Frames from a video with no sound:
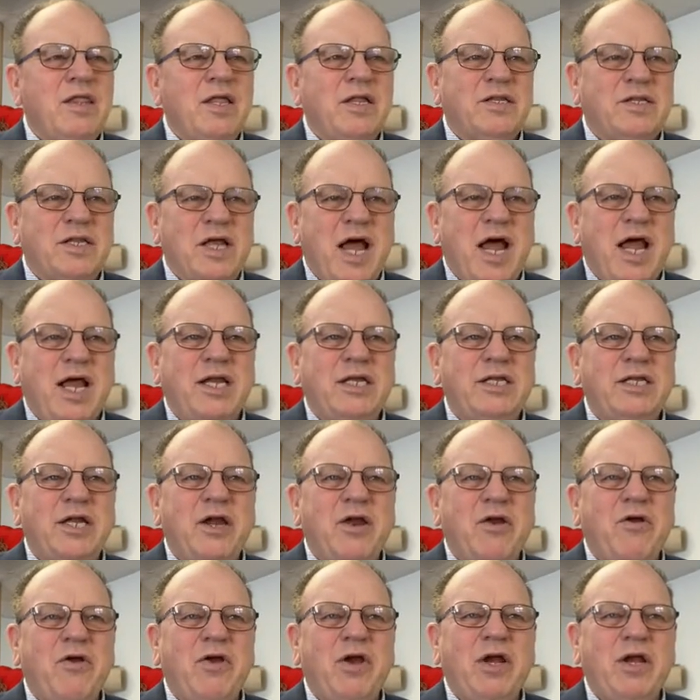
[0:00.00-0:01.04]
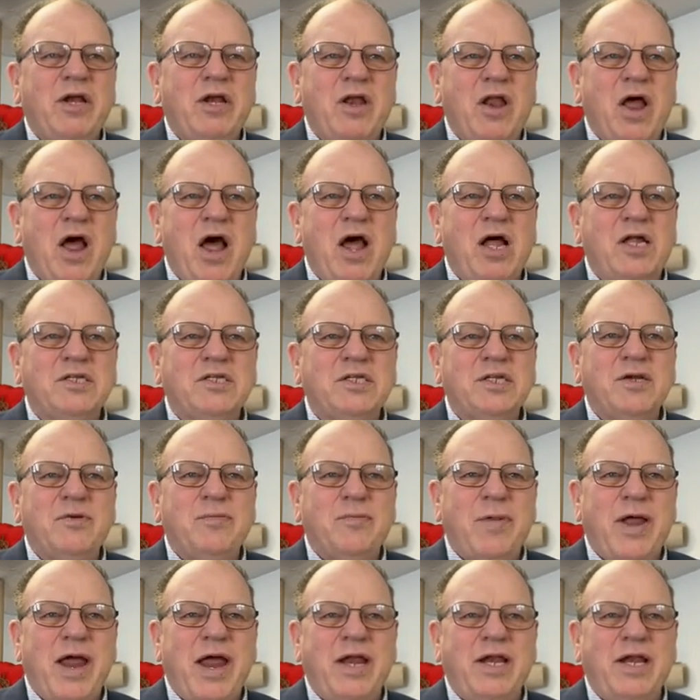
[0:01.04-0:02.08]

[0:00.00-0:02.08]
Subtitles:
the dietary laws and